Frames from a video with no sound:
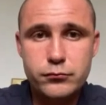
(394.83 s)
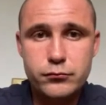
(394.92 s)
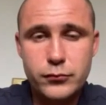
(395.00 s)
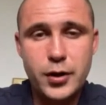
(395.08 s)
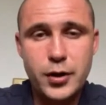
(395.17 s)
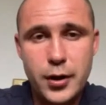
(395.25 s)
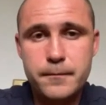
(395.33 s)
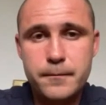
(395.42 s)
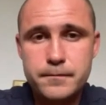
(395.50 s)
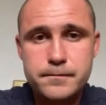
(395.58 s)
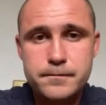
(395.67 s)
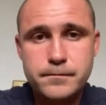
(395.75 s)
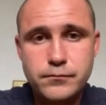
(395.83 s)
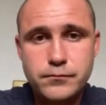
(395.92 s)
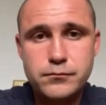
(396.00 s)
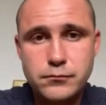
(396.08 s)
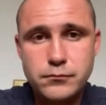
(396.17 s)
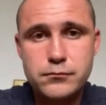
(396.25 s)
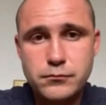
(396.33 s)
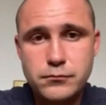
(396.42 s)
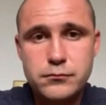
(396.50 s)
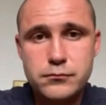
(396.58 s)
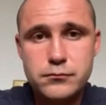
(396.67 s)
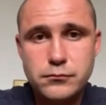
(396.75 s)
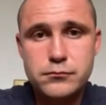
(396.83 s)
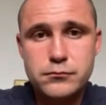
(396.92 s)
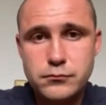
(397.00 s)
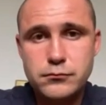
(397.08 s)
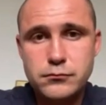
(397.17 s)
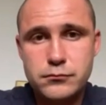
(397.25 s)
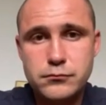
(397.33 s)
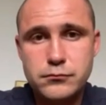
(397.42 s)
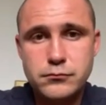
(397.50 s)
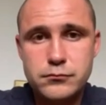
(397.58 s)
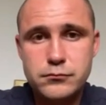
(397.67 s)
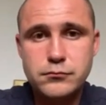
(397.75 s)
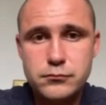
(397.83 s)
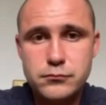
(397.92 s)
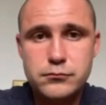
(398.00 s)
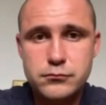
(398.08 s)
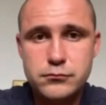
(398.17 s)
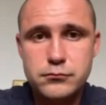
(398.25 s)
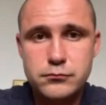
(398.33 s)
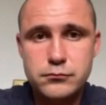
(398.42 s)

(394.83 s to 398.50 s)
No words are spoken by the person on screen.